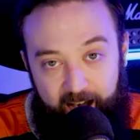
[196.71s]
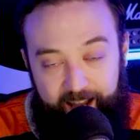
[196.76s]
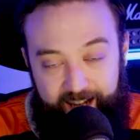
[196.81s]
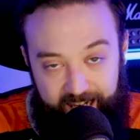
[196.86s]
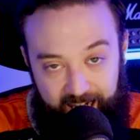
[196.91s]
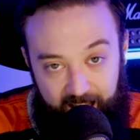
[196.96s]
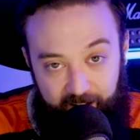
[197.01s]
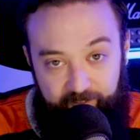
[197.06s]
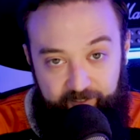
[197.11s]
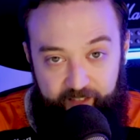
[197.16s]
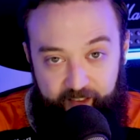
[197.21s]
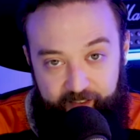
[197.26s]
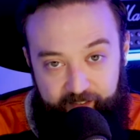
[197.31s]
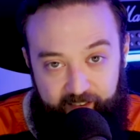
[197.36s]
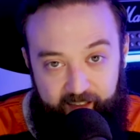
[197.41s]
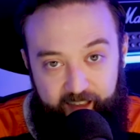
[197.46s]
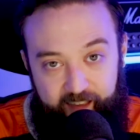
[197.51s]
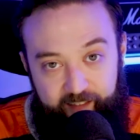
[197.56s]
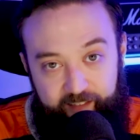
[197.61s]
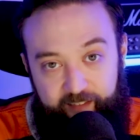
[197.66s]
I'd love to
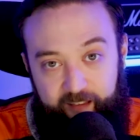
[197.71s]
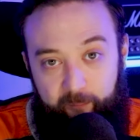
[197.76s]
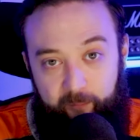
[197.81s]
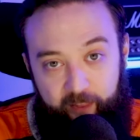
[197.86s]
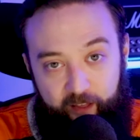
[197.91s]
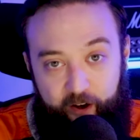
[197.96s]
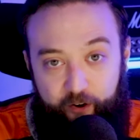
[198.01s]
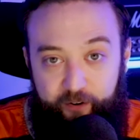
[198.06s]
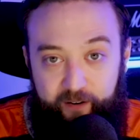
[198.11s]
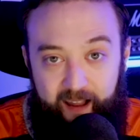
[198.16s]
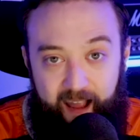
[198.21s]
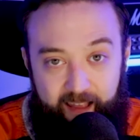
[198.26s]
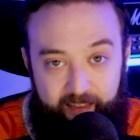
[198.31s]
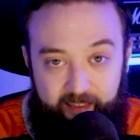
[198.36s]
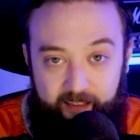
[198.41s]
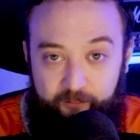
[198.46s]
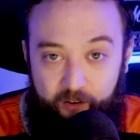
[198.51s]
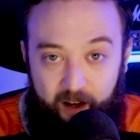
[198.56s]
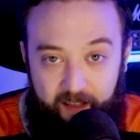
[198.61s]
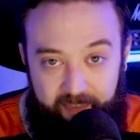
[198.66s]
see some of the
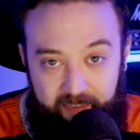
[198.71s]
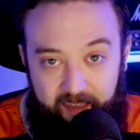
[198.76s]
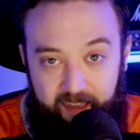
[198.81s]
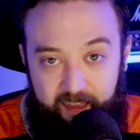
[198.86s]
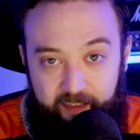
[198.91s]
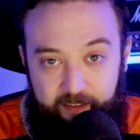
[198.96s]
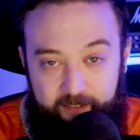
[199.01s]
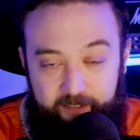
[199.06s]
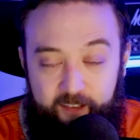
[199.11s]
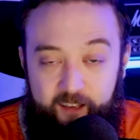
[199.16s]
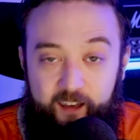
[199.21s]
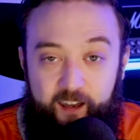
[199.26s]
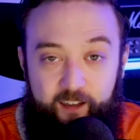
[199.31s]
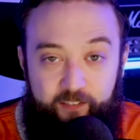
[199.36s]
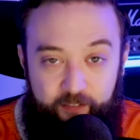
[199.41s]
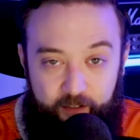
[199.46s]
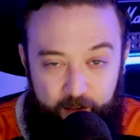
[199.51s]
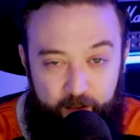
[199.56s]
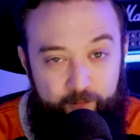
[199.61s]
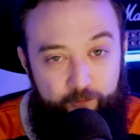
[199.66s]
creative ideas
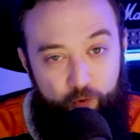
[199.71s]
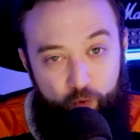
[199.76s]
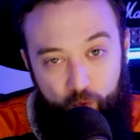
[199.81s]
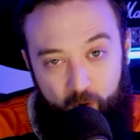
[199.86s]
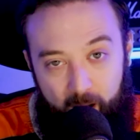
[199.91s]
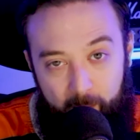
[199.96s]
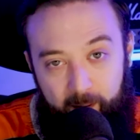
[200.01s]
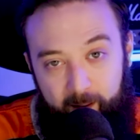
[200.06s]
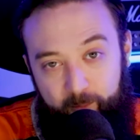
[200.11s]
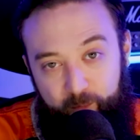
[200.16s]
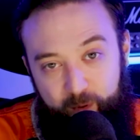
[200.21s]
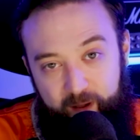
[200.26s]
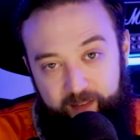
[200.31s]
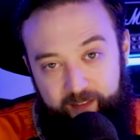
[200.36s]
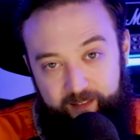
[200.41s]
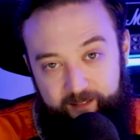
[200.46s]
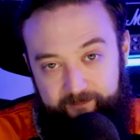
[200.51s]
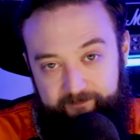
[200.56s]
that you've all come up with.